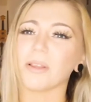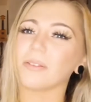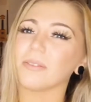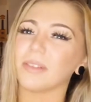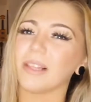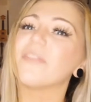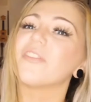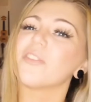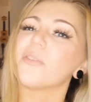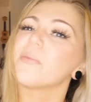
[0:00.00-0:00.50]
my
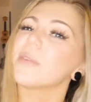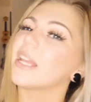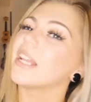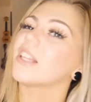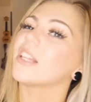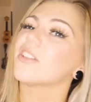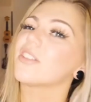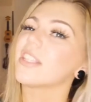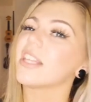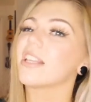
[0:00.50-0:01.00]
living room
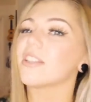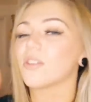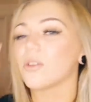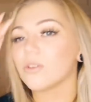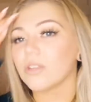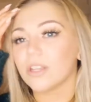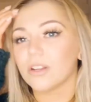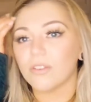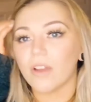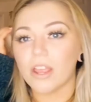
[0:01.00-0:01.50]
candles last
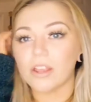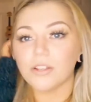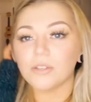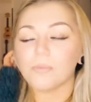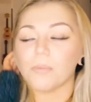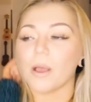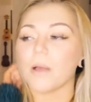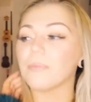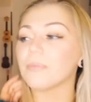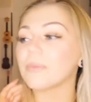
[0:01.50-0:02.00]
all year round,
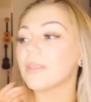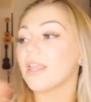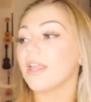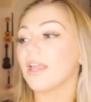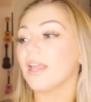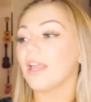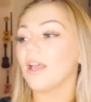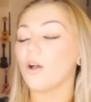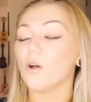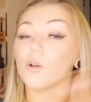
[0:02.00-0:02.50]
but
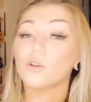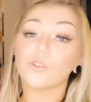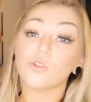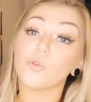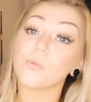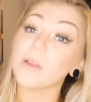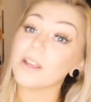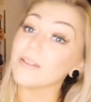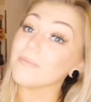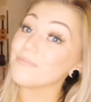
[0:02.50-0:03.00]

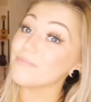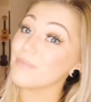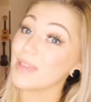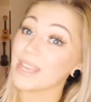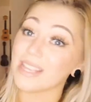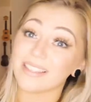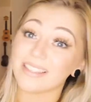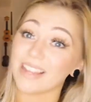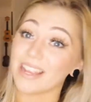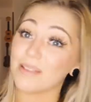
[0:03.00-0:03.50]
October,
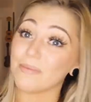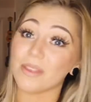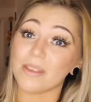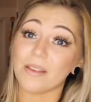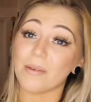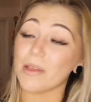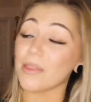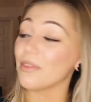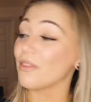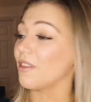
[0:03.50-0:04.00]
best time of
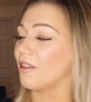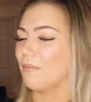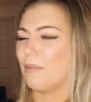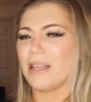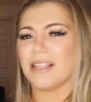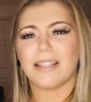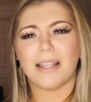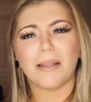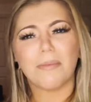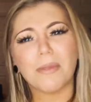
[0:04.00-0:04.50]
the month,
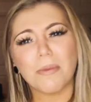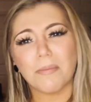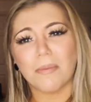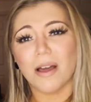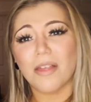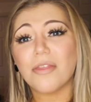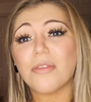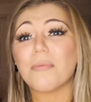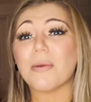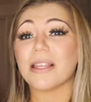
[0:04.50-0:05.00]
best time of the
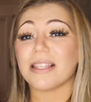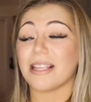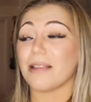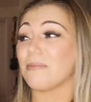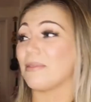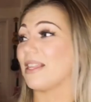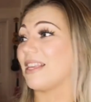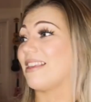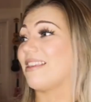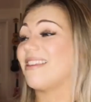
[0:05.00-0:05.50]
month, best
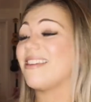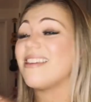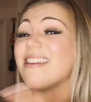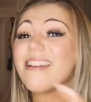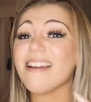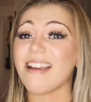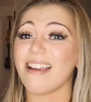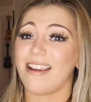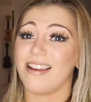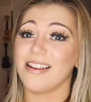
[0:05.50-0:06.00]
time of the
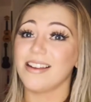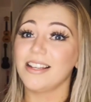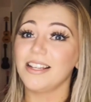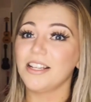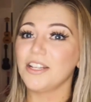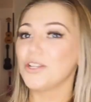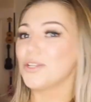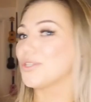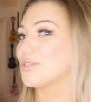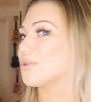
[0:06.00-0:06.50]
year.
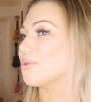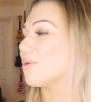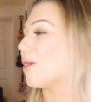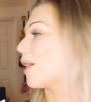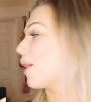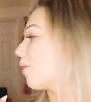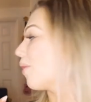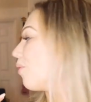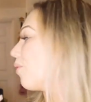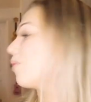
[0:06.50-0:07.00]
So
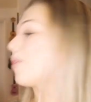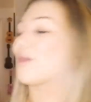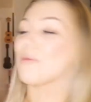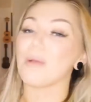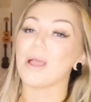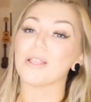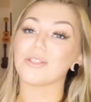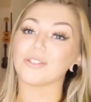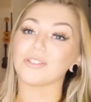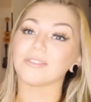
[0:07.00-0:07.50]
I can only
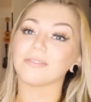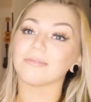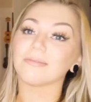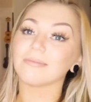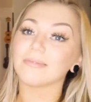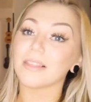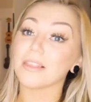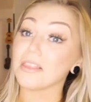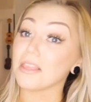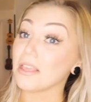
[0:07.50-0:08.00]
imagine
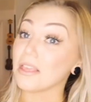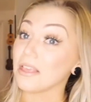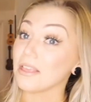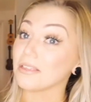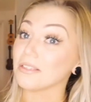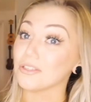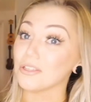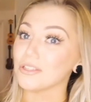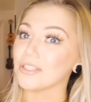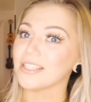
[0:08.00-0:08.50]

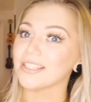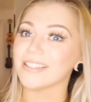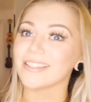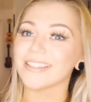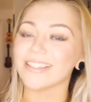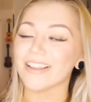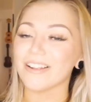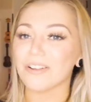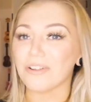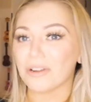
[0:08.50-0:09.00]
the goodies
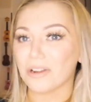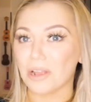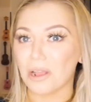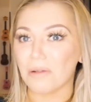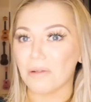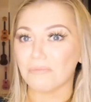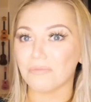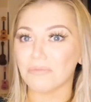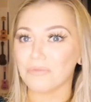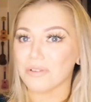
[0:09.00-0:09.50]
that are going to
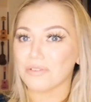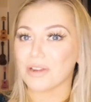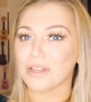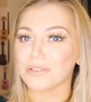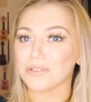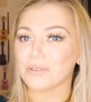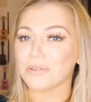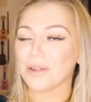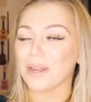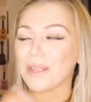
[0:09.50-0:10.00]
come, which
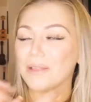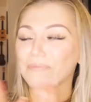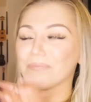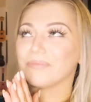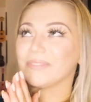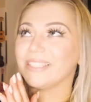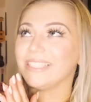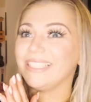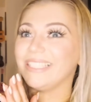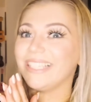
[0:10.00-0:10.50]
is great.
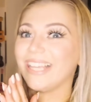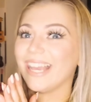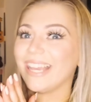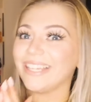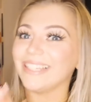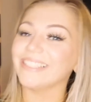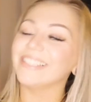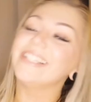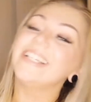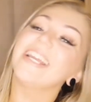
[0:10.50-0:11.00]

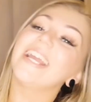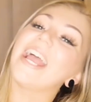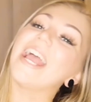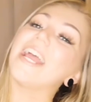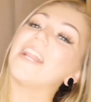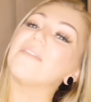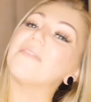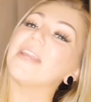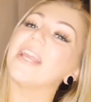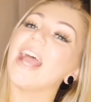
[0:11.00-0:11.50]
Yeah.
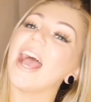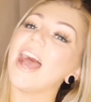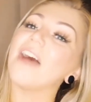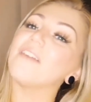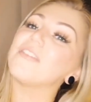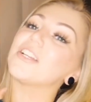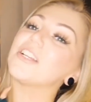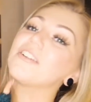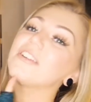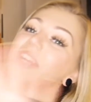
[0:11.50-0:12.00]
Anyway,
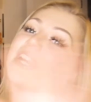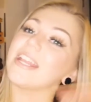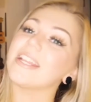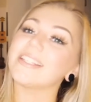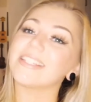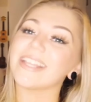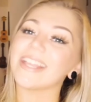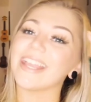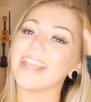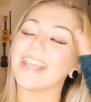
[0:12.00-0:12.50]
have a
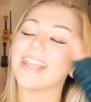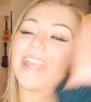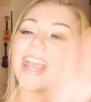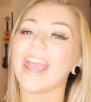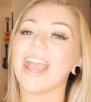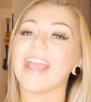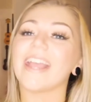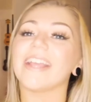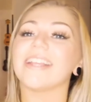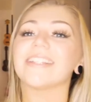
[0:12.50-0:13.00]
great day,
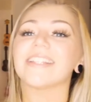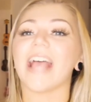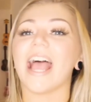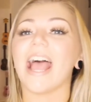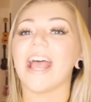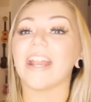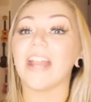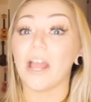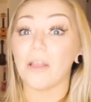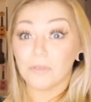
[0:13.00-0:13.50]
guys, and
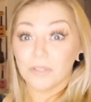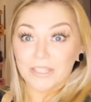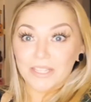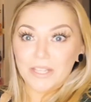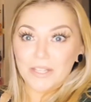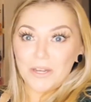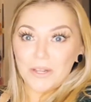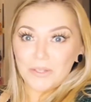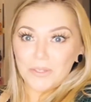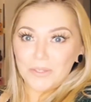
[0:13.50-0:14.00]
I will
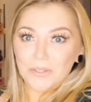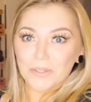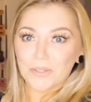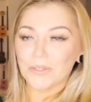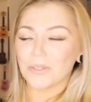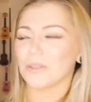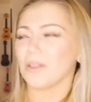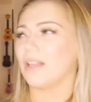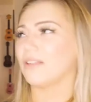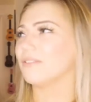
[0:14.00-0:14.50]
see you.
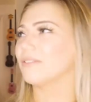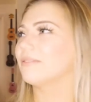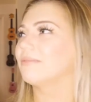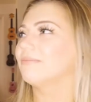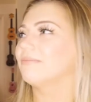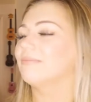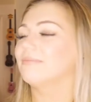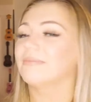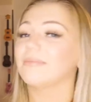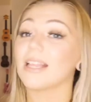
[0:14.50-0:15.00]

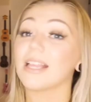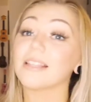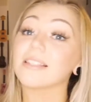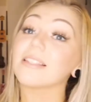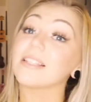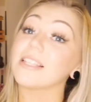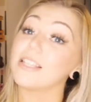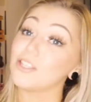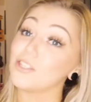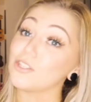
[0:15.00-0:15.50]
I'll
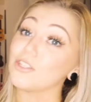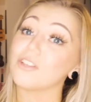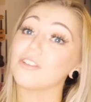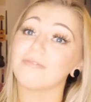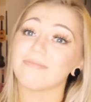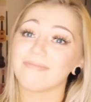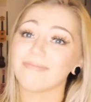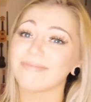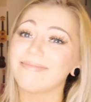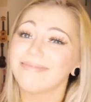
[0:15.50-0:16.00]
see
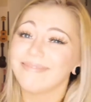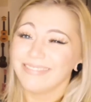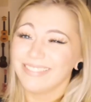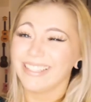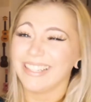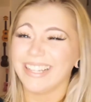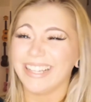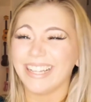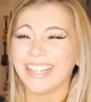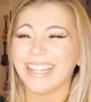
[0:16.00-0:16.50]

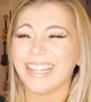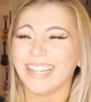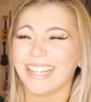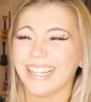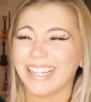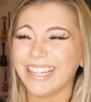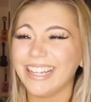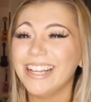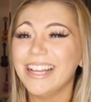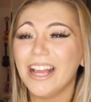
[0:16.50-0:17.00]
you
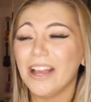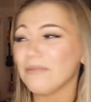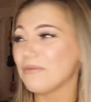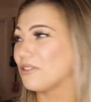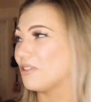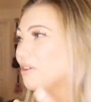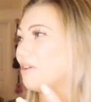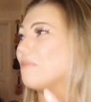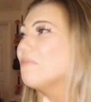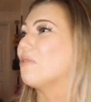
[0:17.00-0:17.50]

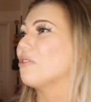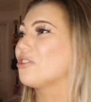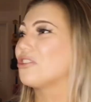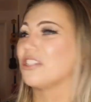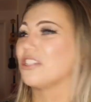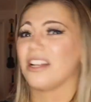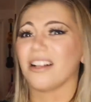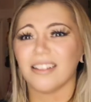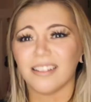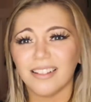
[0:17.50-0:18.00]
soon. Too
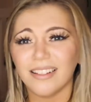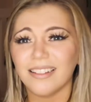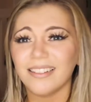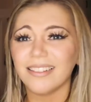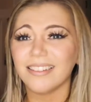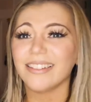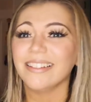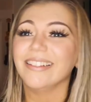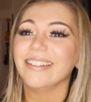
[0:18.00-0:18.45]
emotional.